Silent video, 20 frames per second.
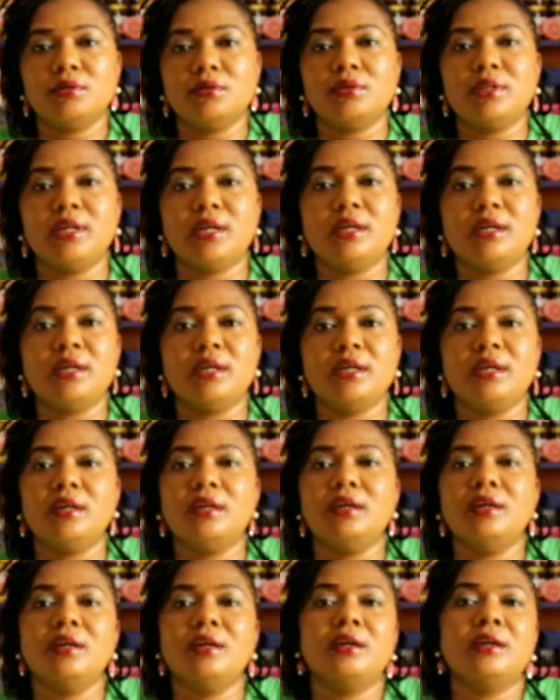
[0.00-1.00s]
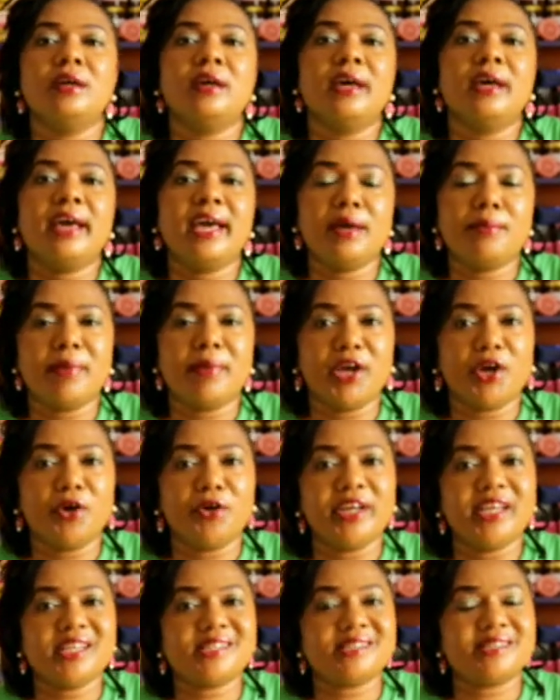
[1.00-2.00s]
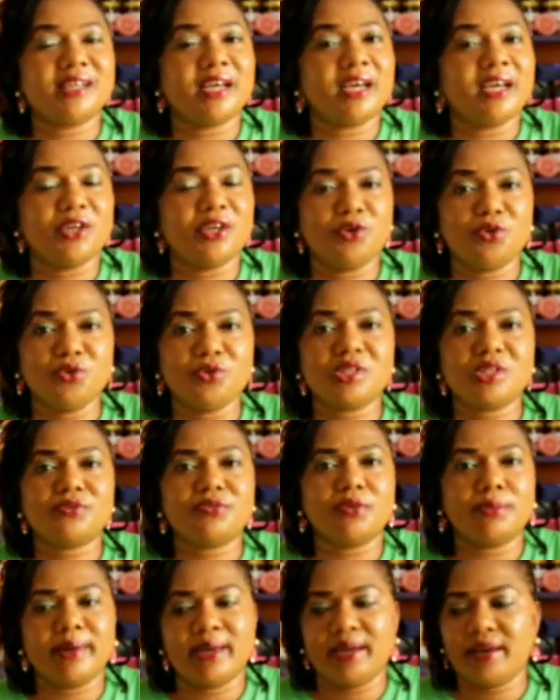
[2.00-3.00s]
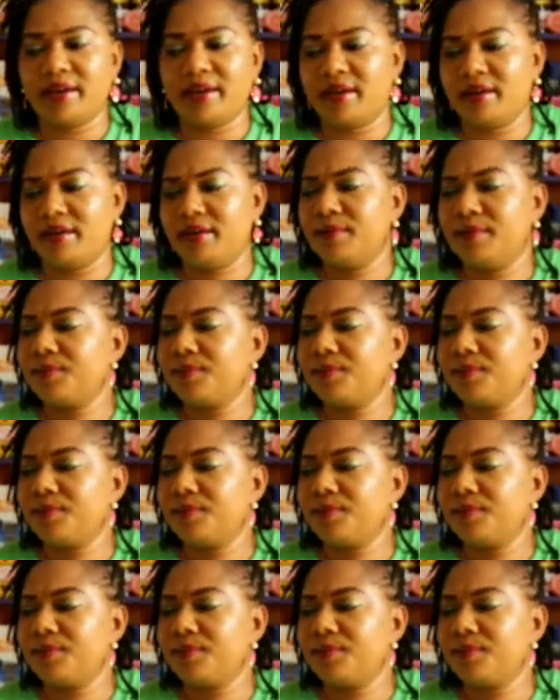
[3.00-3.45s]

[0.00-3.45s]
the hair mayonnaise that I use for my hair.